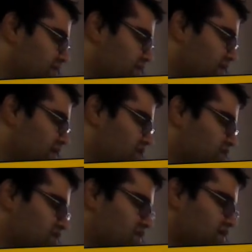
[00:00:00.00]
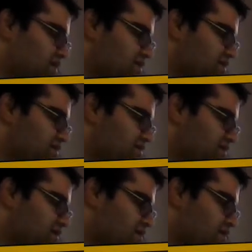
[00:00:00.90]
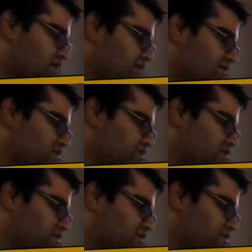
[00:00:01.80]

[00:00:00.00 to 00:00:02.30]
Vague generalities of the